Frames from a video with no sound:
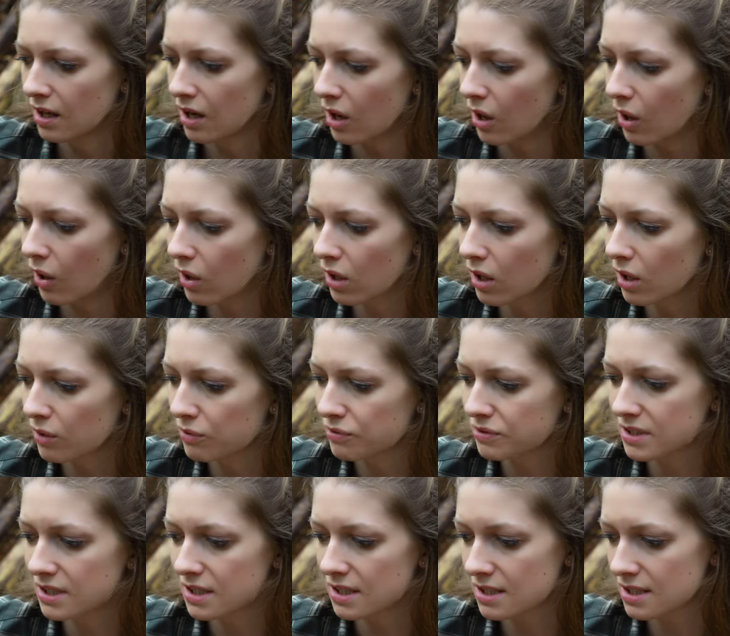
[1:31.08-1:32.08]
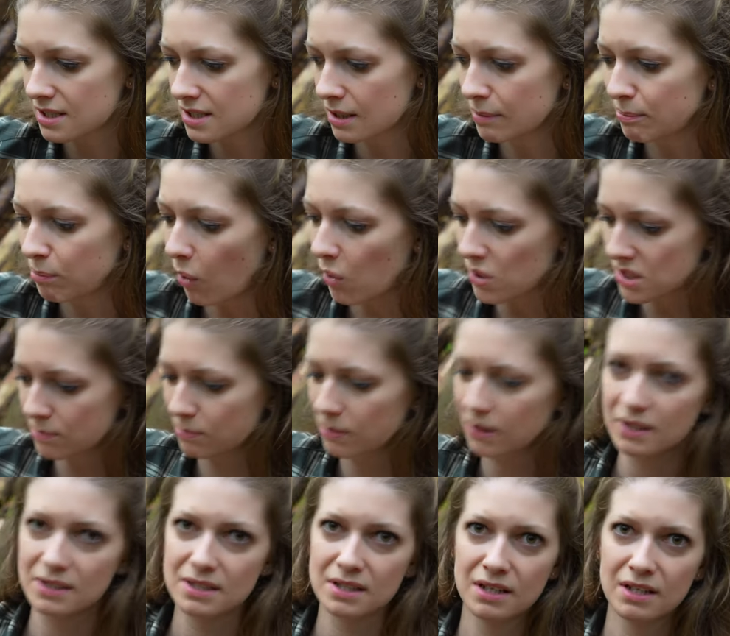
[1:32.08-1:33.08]
all of these
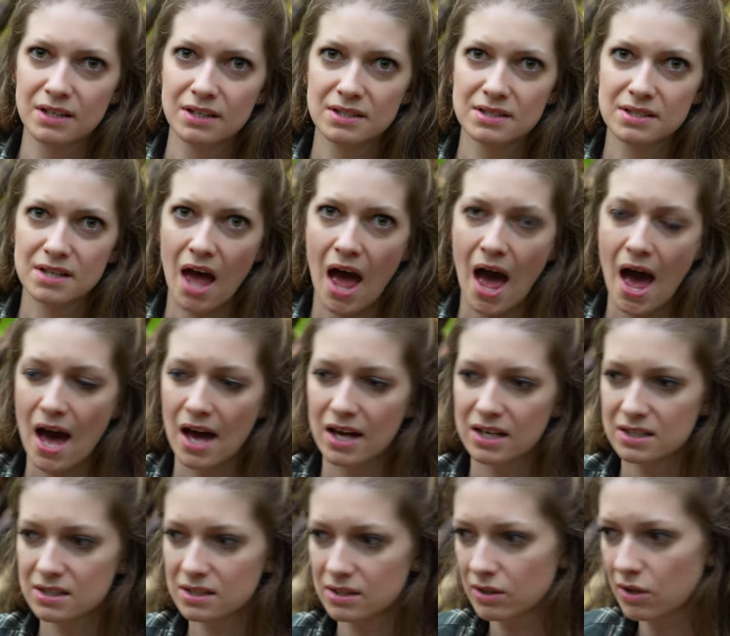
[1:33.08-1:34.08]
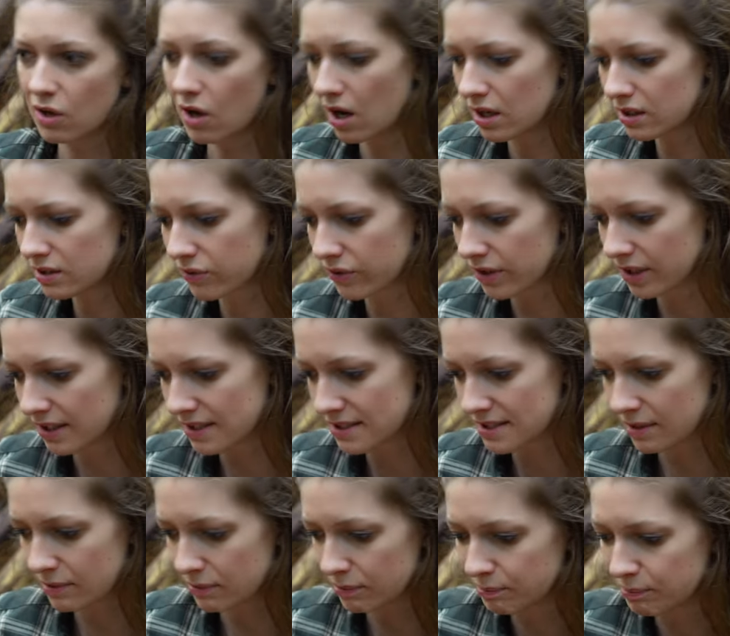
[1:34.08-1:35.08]
possibilities had contras
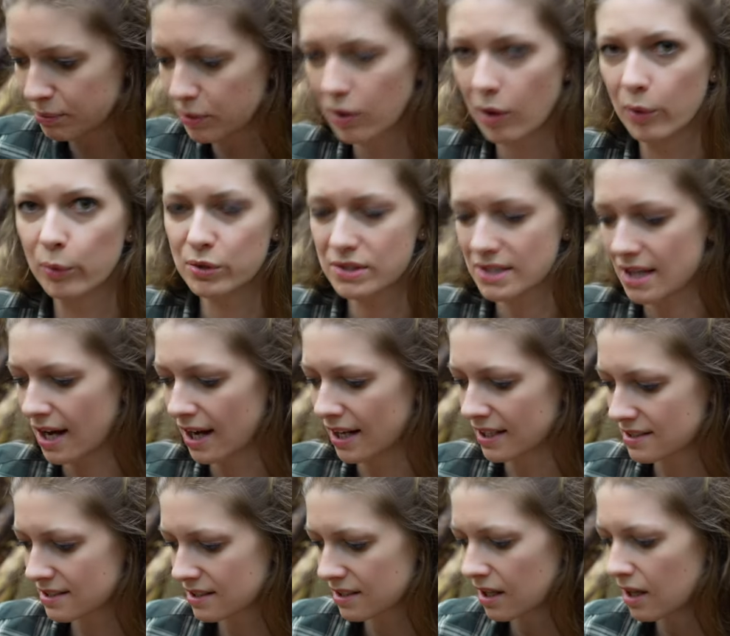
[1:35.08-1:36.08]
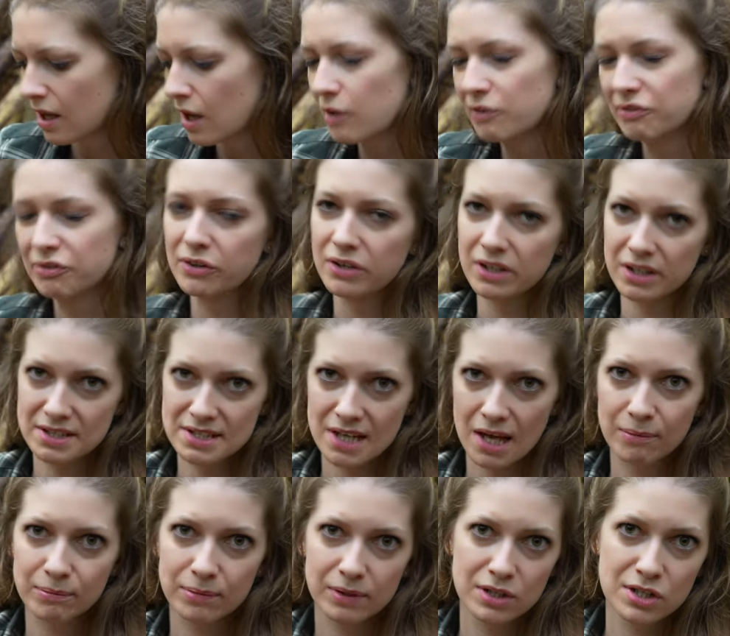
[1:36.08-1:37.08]
and pro sides. For
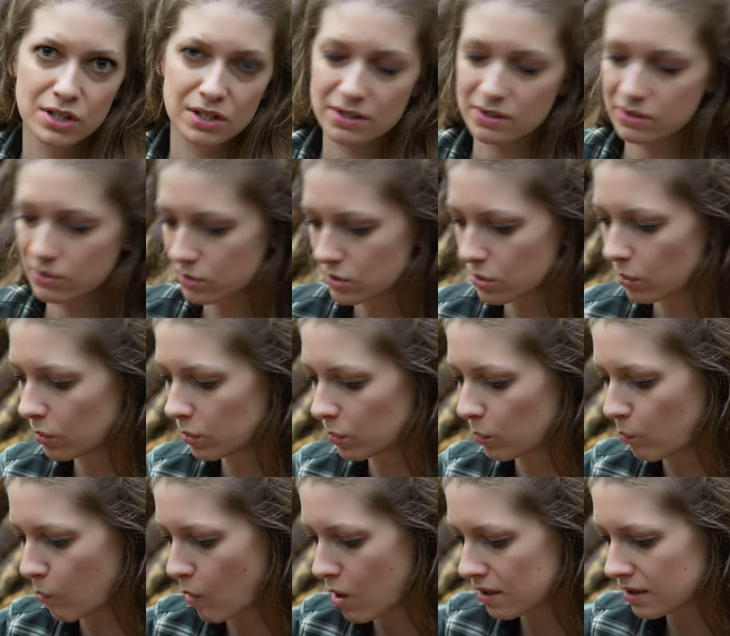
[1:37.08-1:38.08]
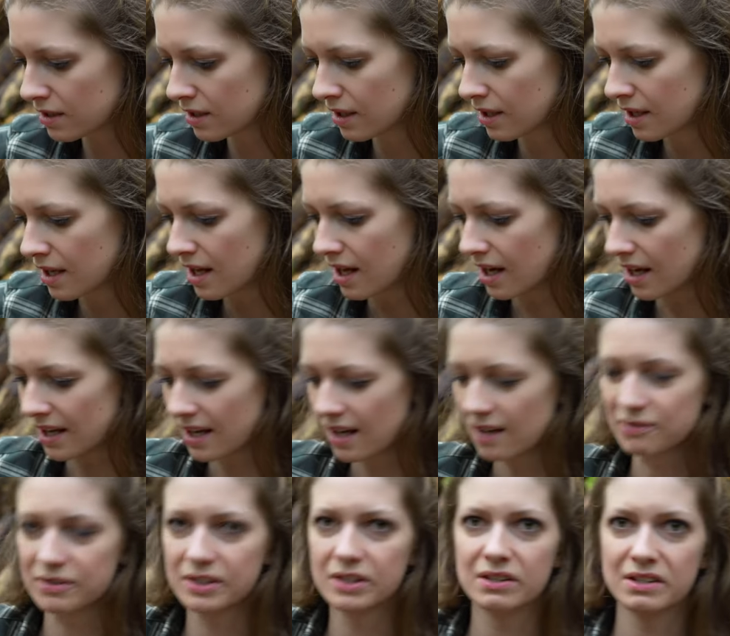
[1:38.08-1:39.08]
example, just to tell you one, I
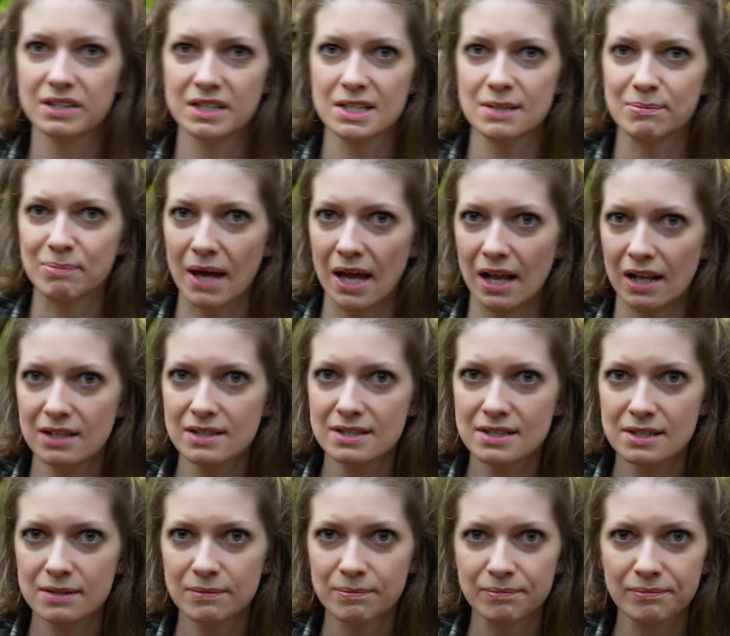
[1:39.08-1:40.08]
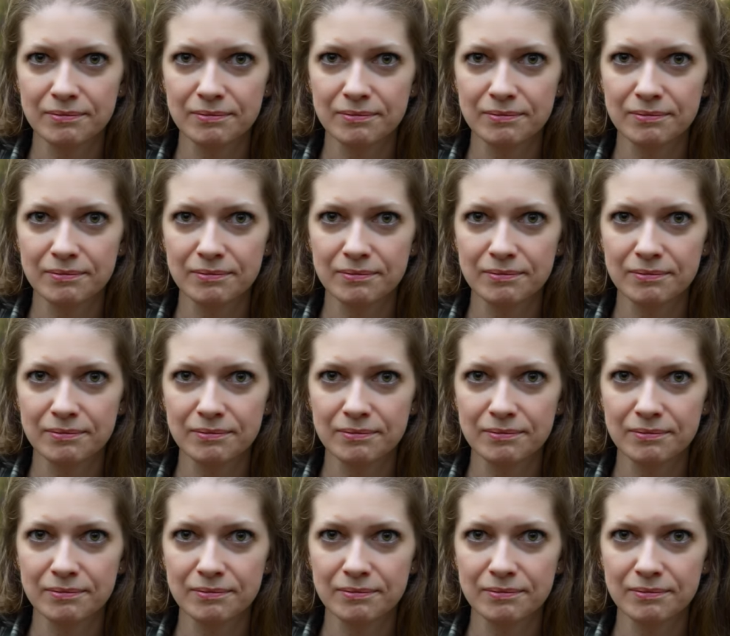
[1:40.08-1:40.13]
have here these bells.